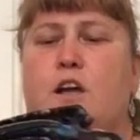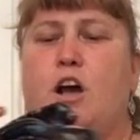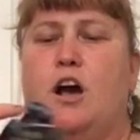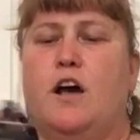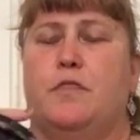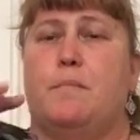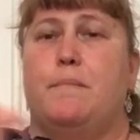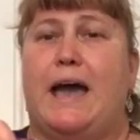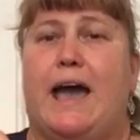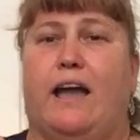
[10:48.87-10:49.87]
On the
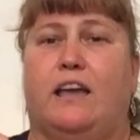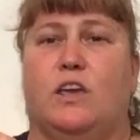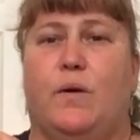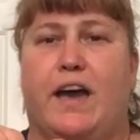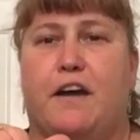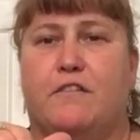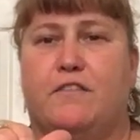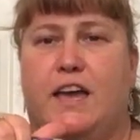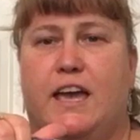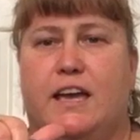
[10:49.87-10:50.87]
back, you have
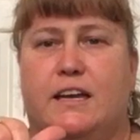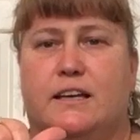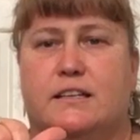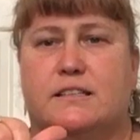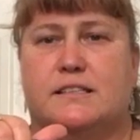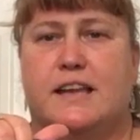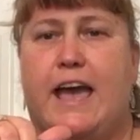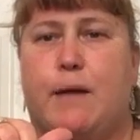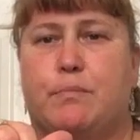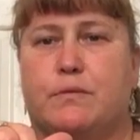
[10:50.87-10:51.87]
a
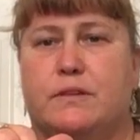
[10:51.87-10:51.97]
snap.